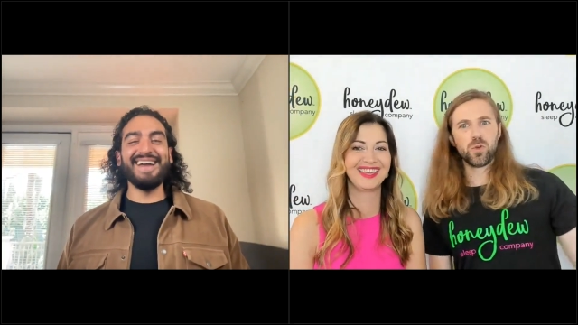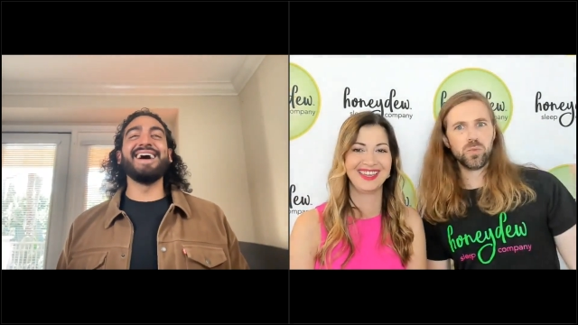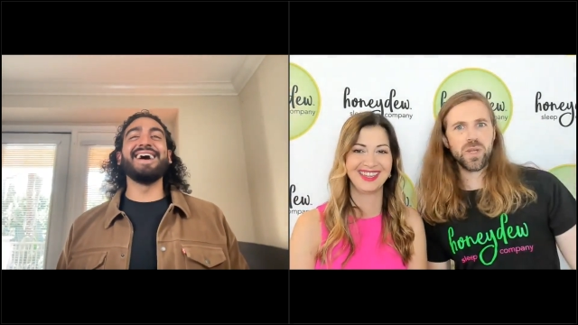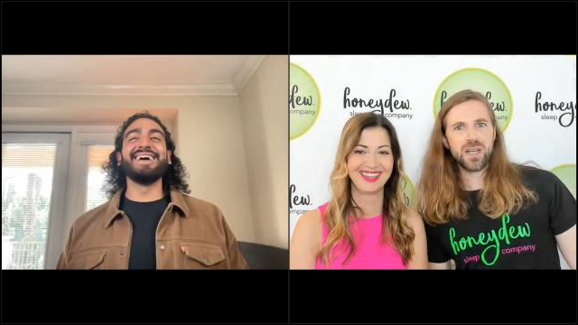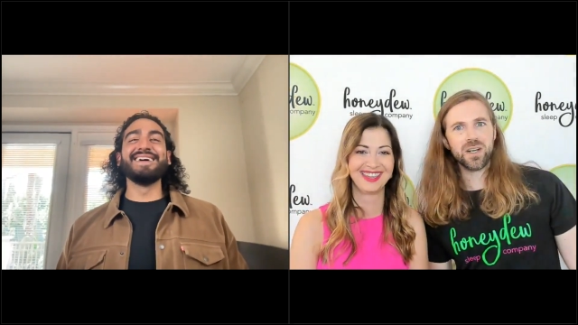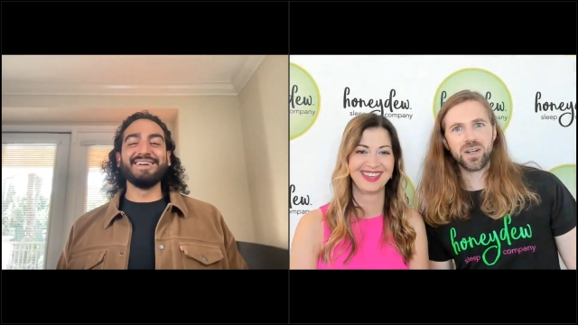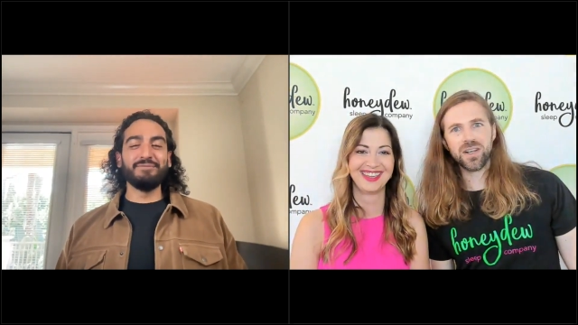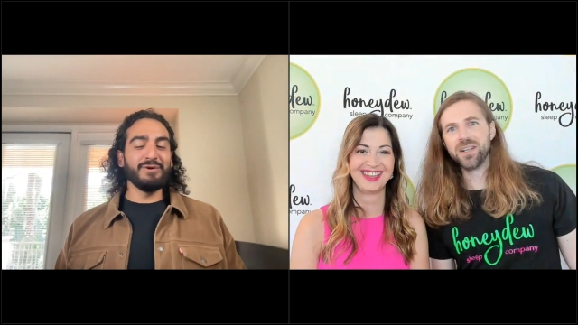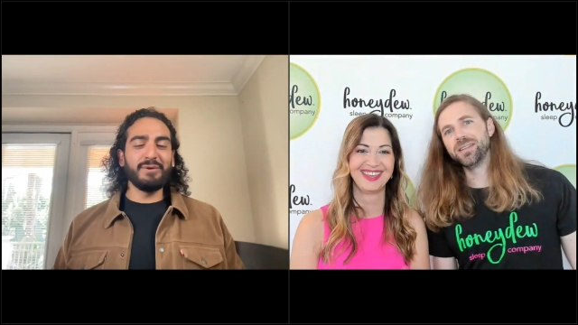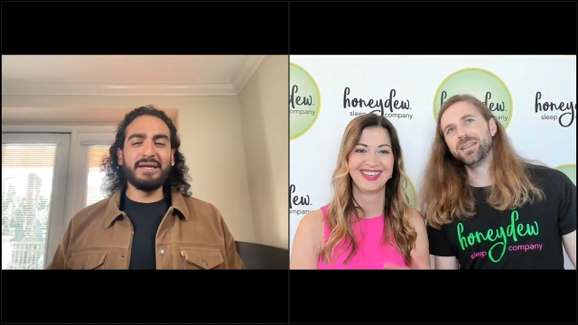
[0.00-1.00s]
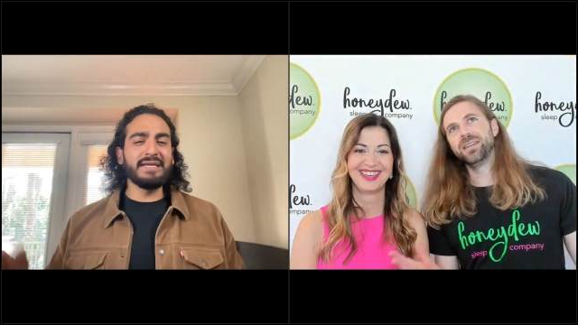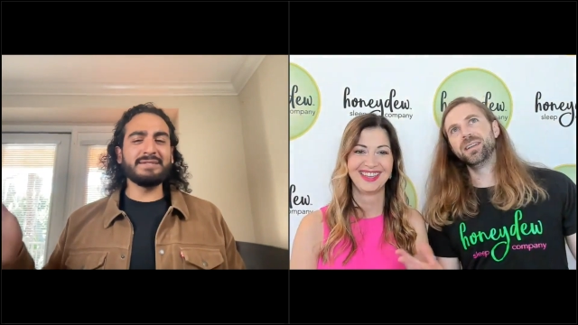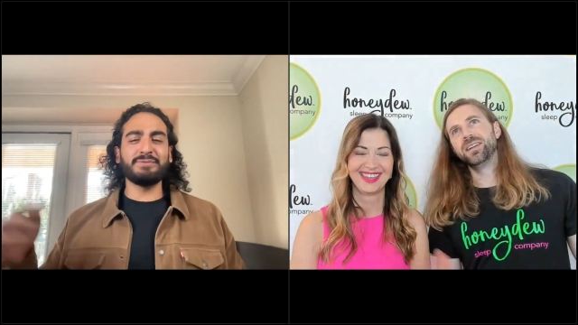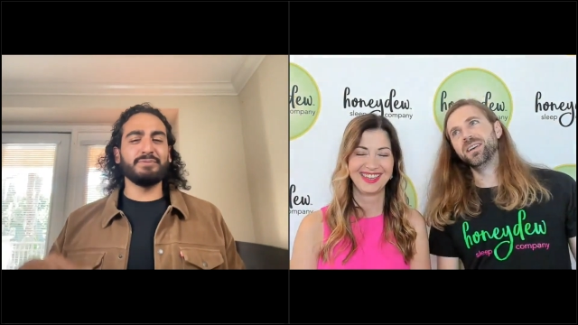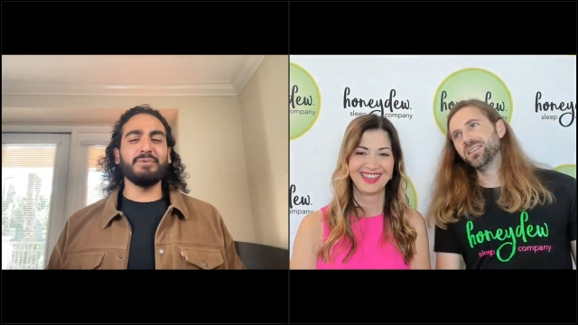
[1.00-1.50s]
Speaker 1: yeah. here. yeah,
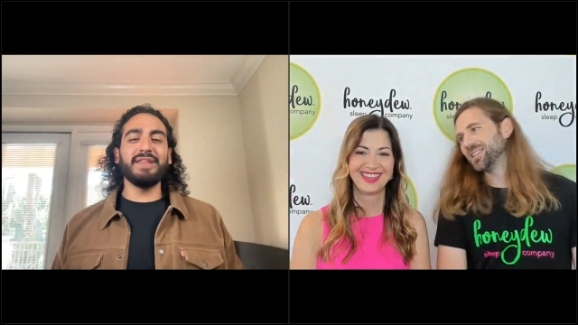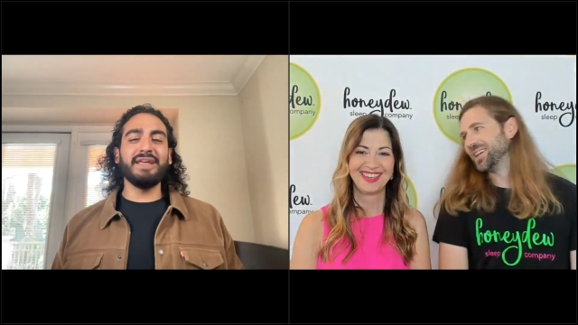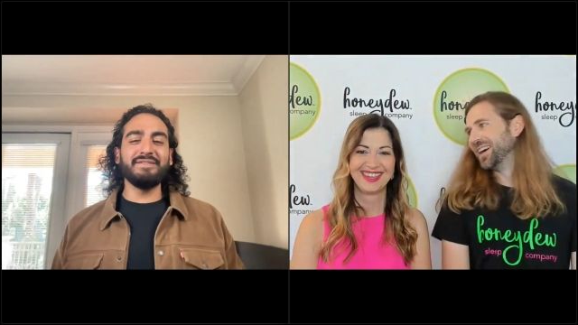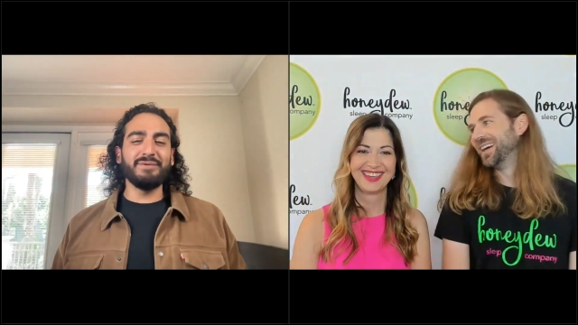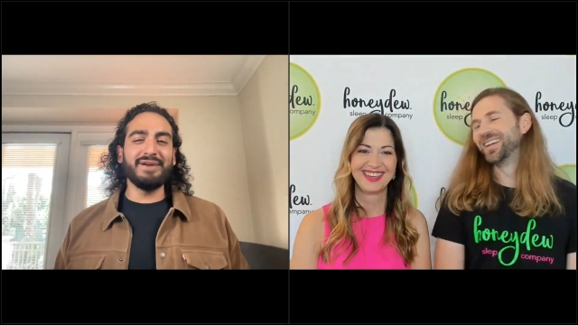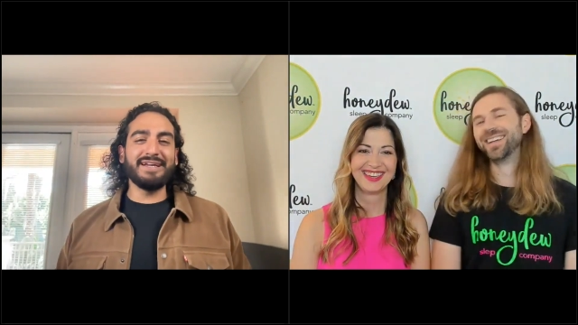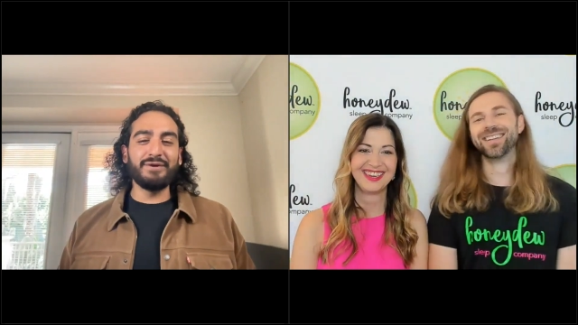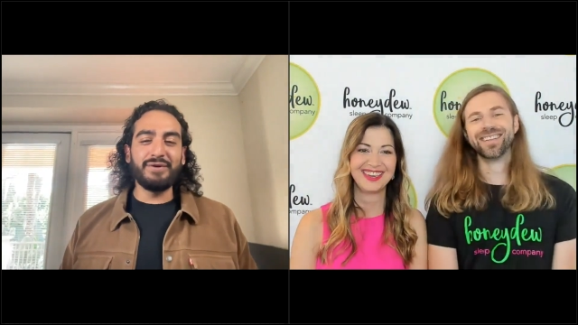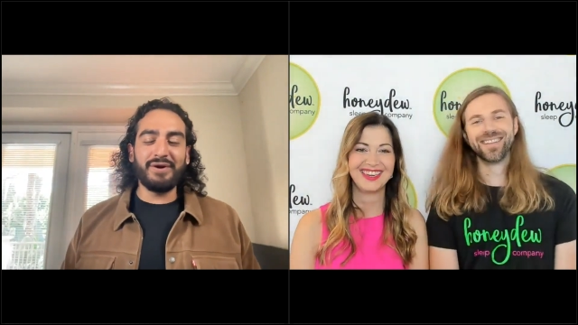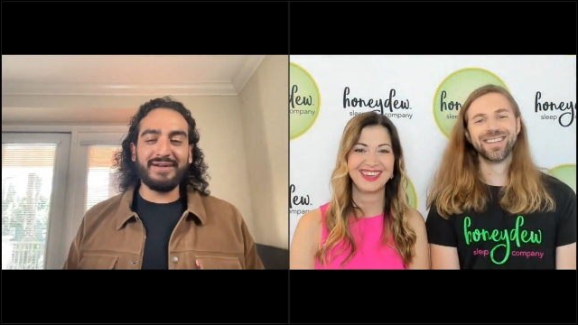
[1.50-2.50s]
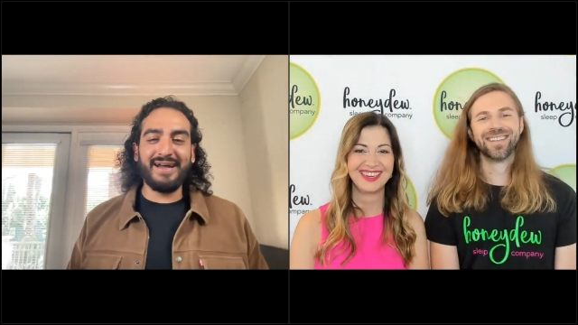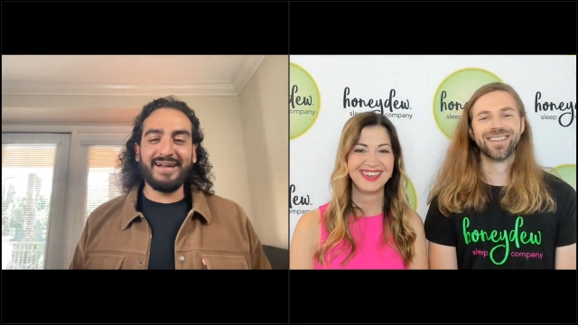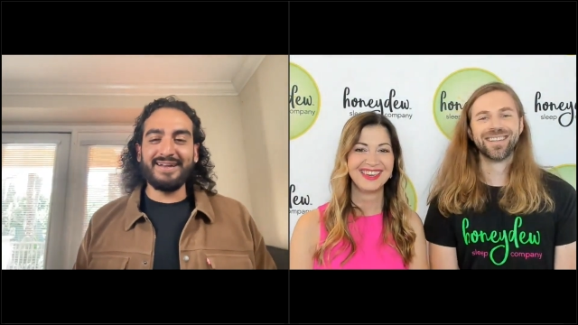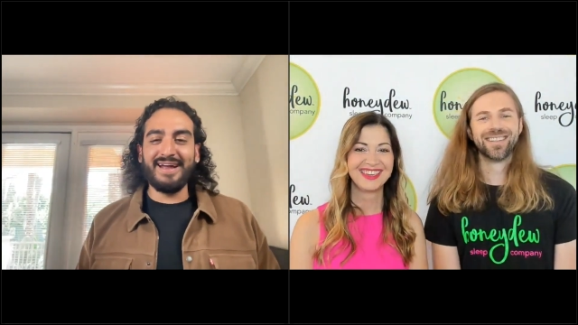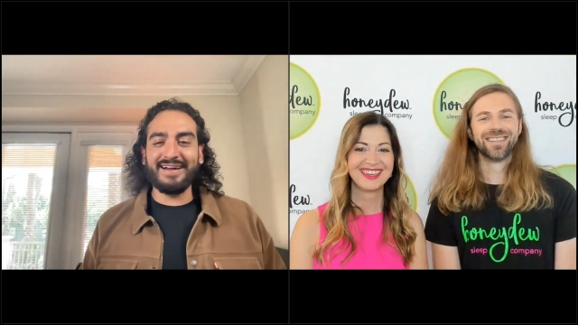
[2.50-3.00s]
so. we're, we're in New York,
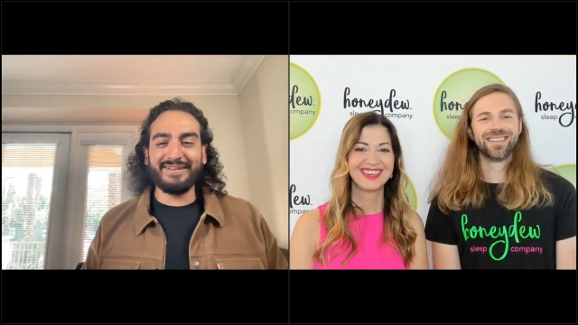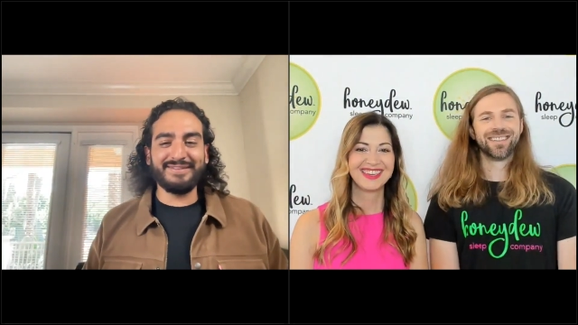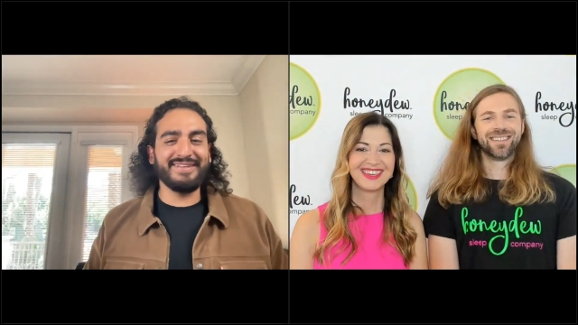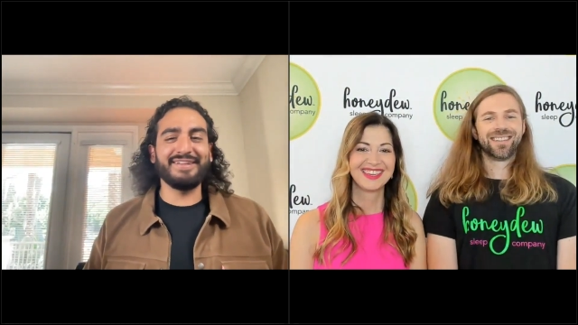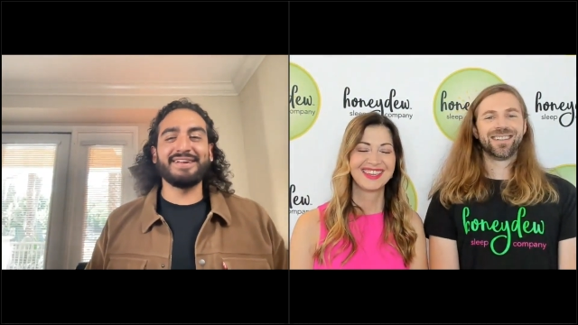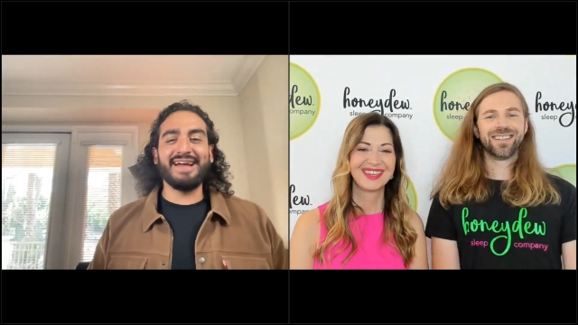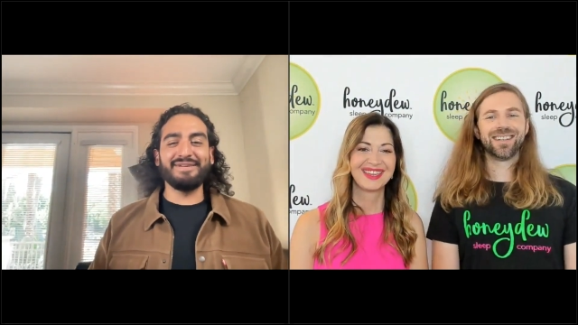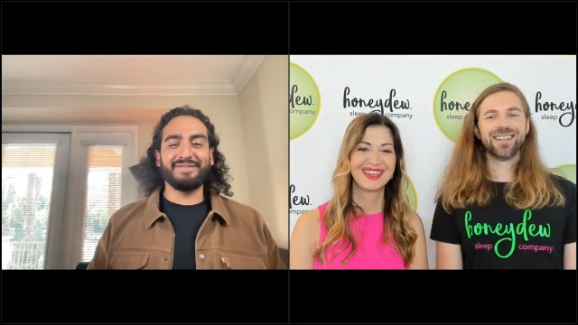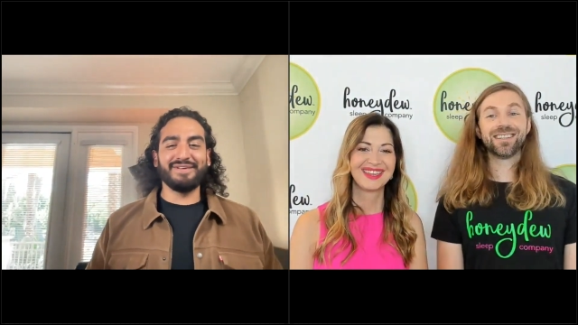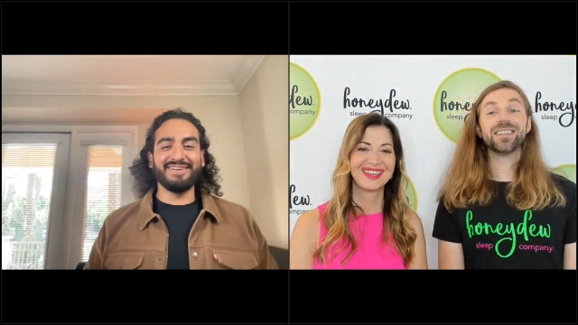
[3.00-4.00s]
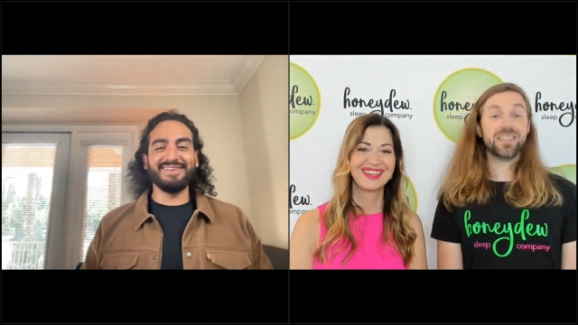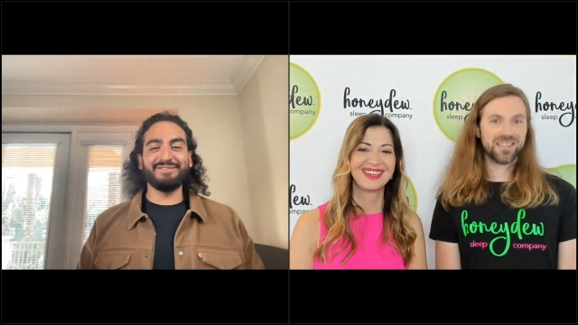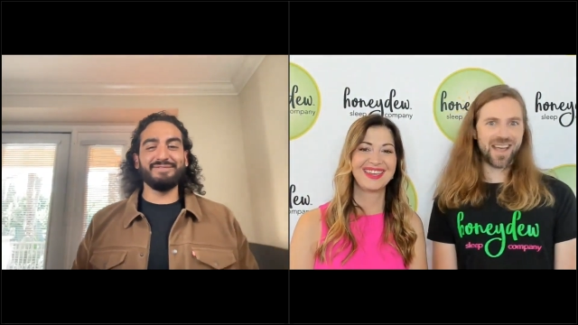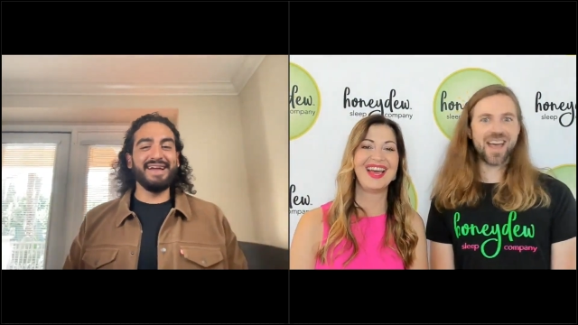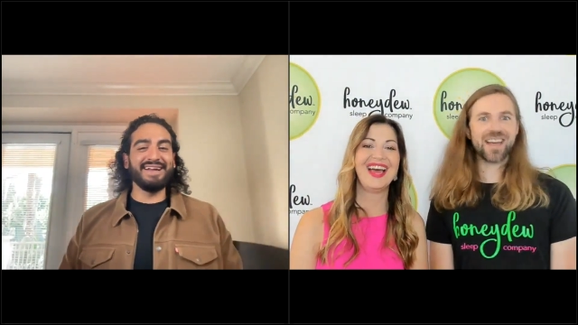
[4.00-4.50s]
not not Southern California.
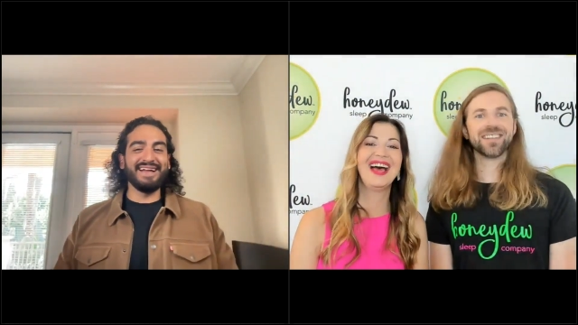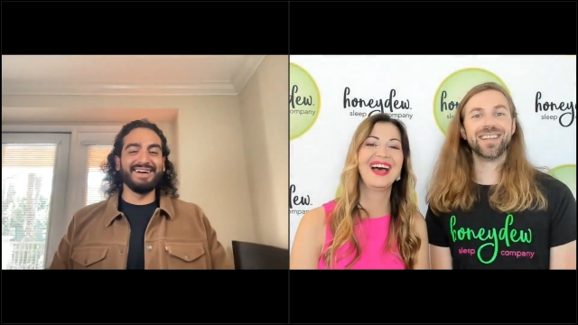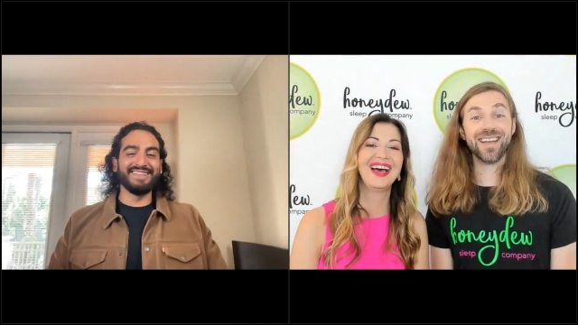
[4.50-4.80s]
It's rain.